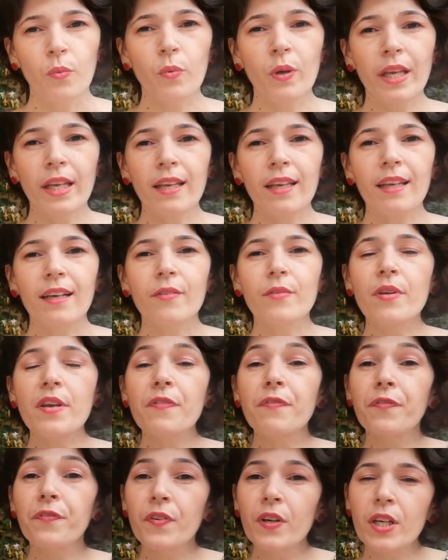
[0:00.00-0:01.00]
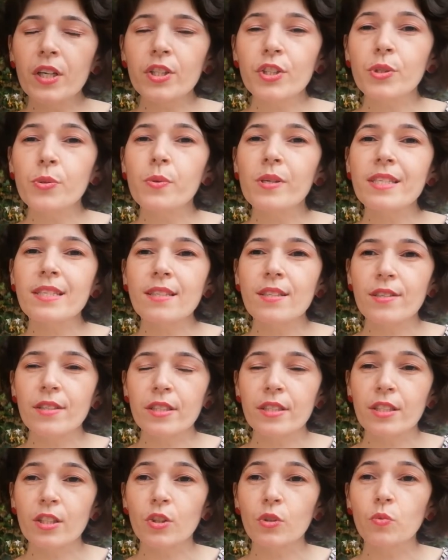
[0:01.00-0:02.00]
We refer to a
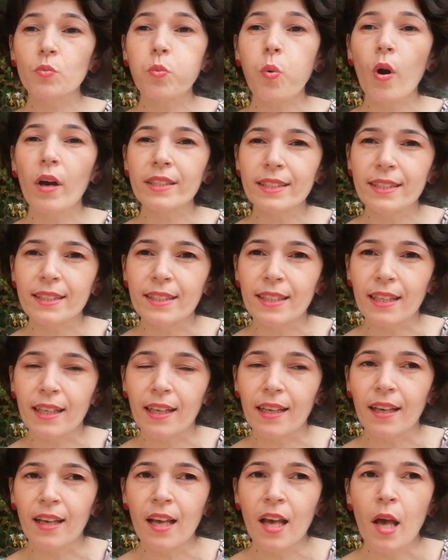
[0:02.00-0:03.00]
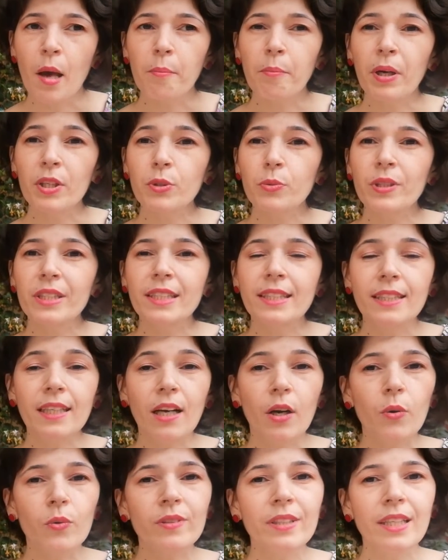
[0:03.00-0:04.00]
certain quantity, but we
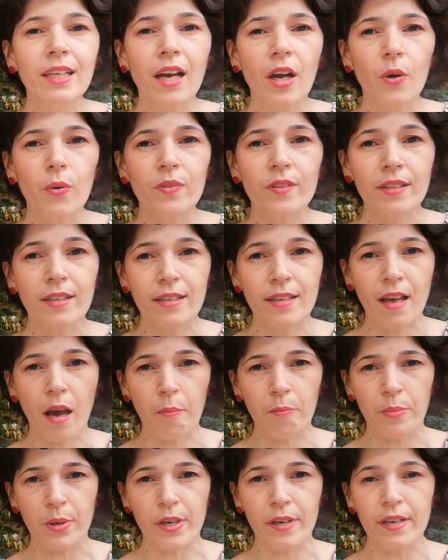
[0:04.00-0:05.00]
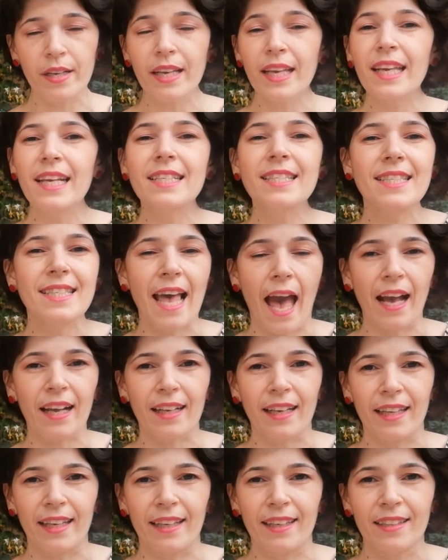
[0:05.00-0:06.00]
don't know the number
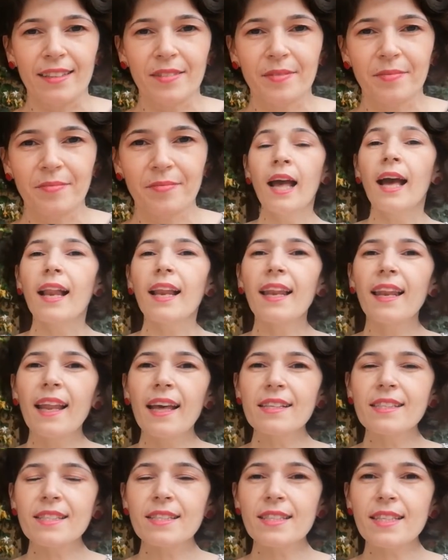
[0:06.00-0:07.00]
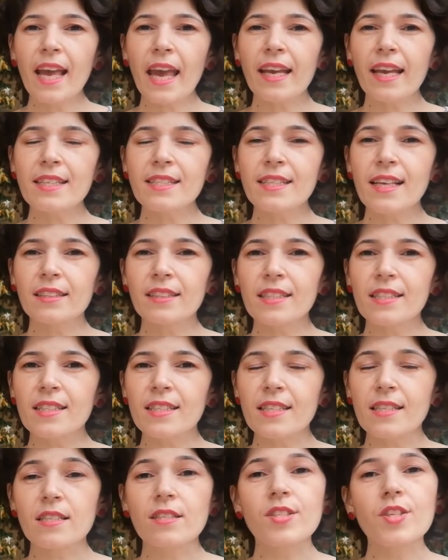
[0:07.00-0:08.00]
exactly. Let's take
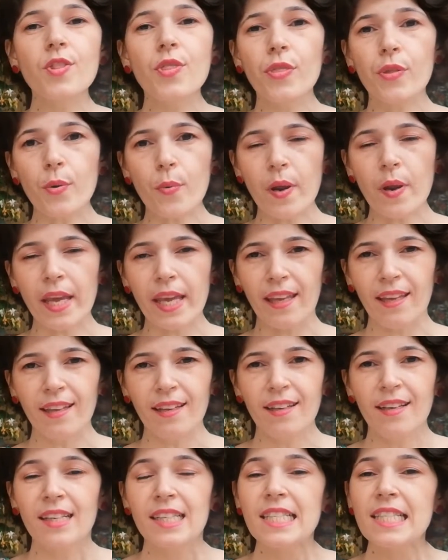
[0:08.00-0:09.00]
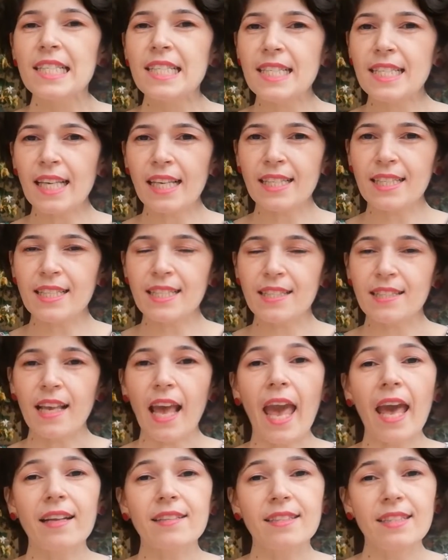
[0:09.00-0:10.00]
sentences 3 6
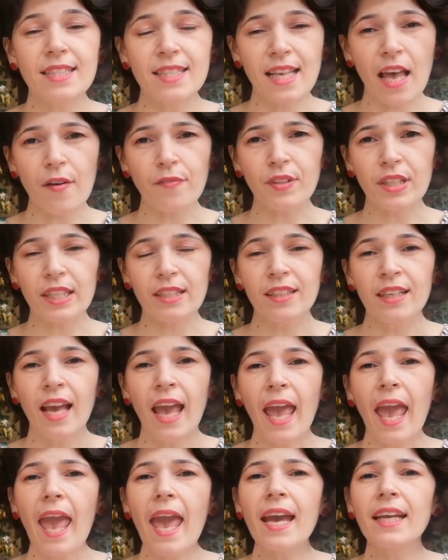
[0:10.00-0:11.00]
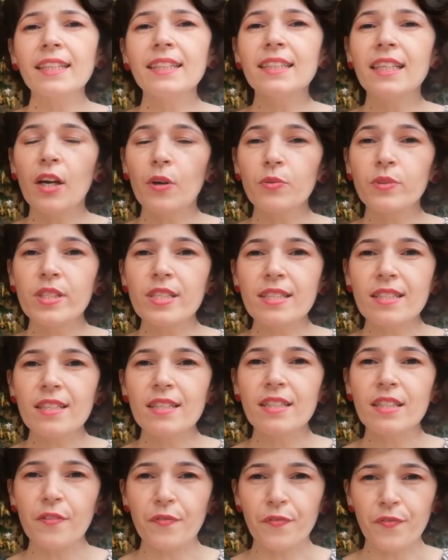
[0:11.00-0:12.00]
and 7 and notice
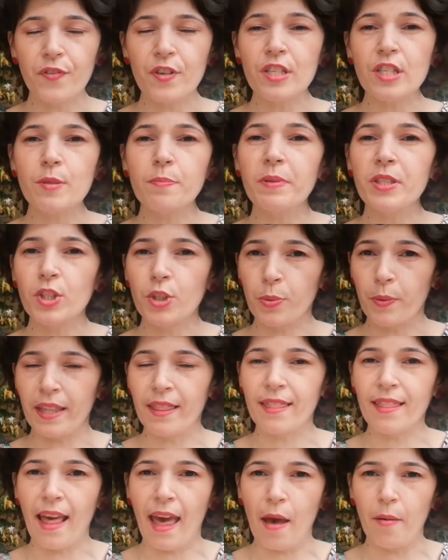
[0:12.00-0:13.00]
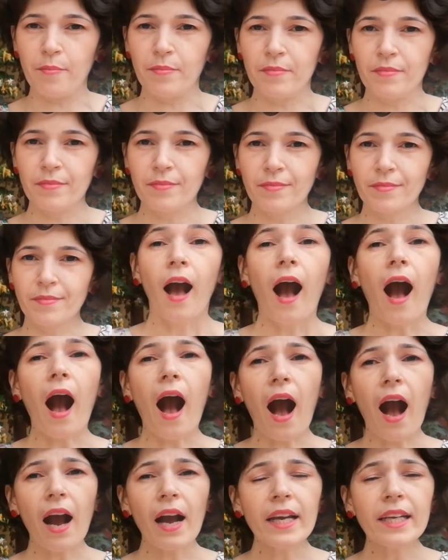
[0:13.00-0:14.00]
the difference between them.
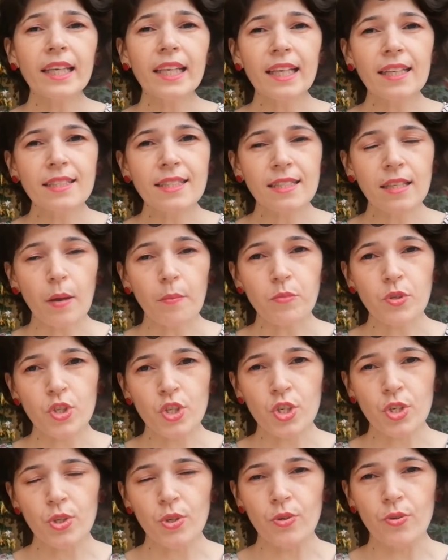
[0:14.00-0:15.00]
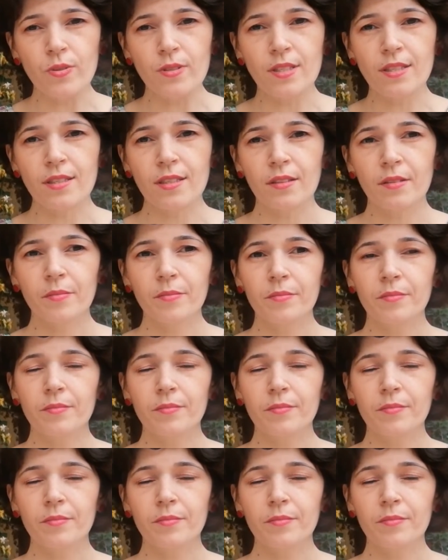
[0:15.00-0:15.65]
I need some shoes.